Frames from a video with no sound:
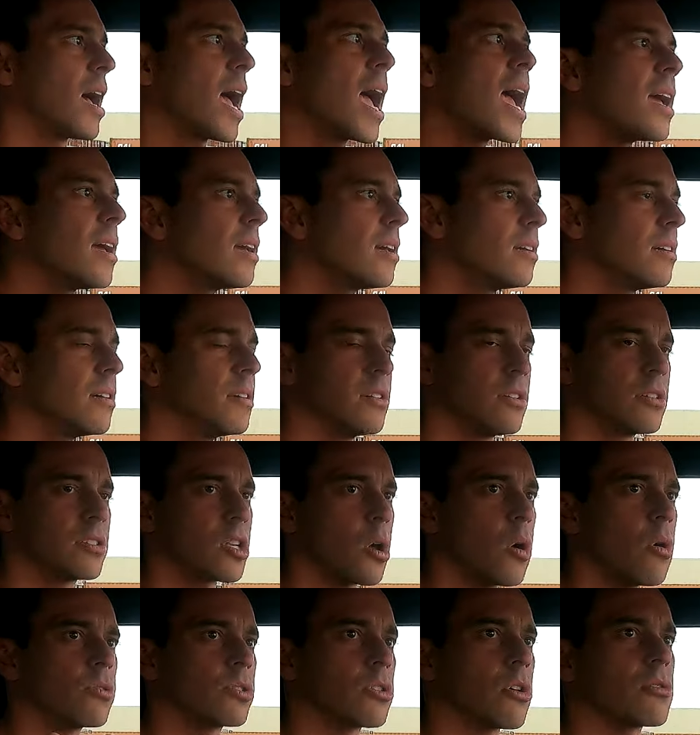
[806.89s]
hey,
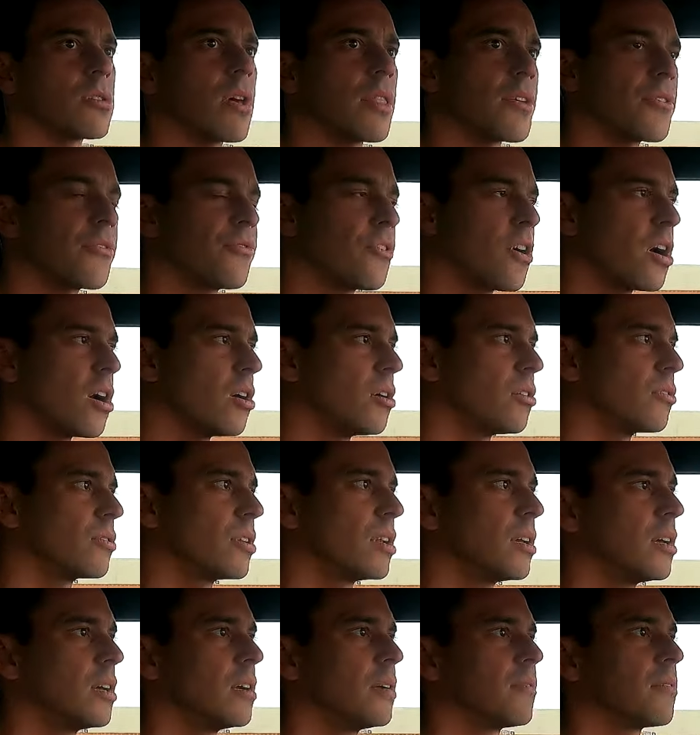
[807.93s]
so-and-so's on the
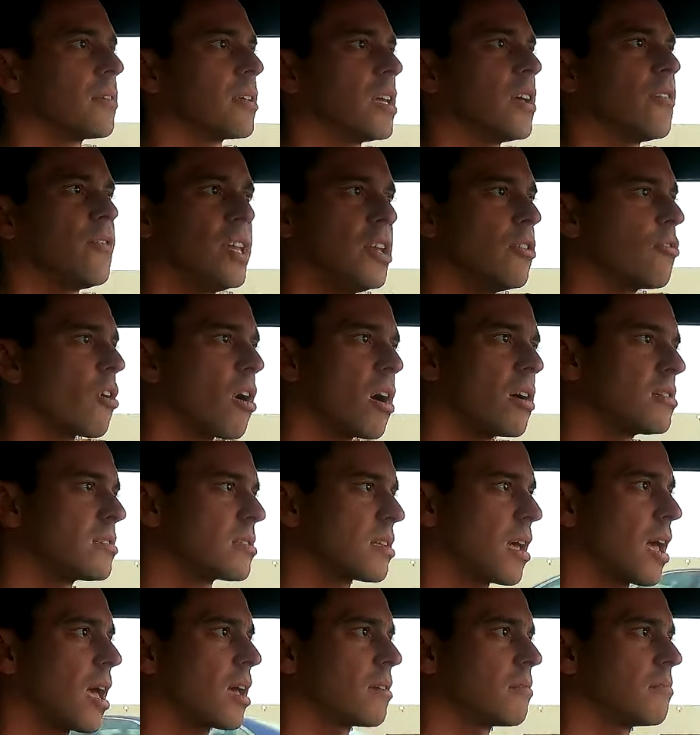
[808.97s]
phone, if he
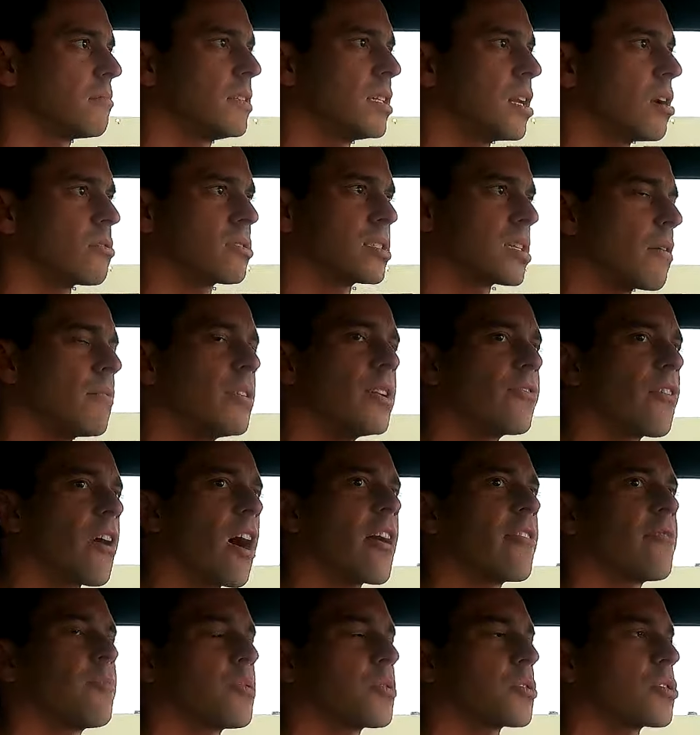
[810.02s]
runs
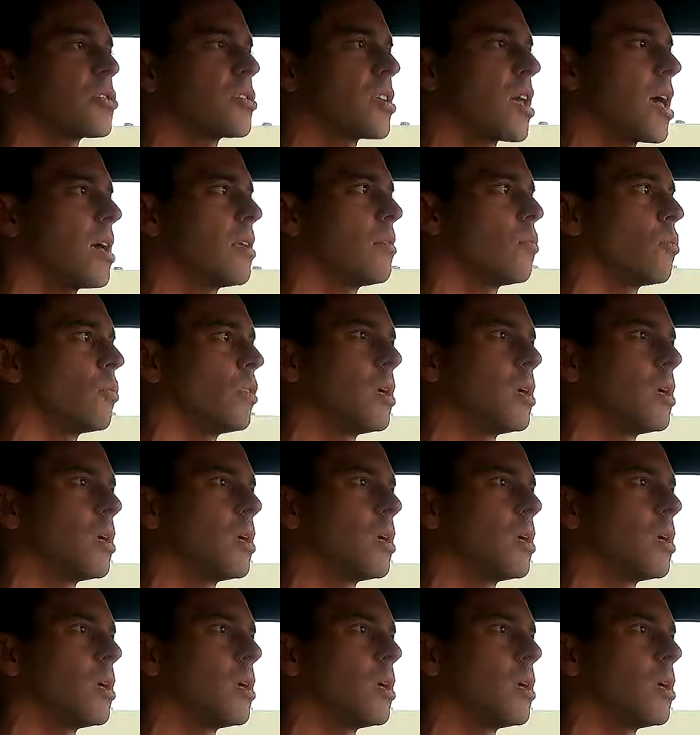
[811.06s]
75%,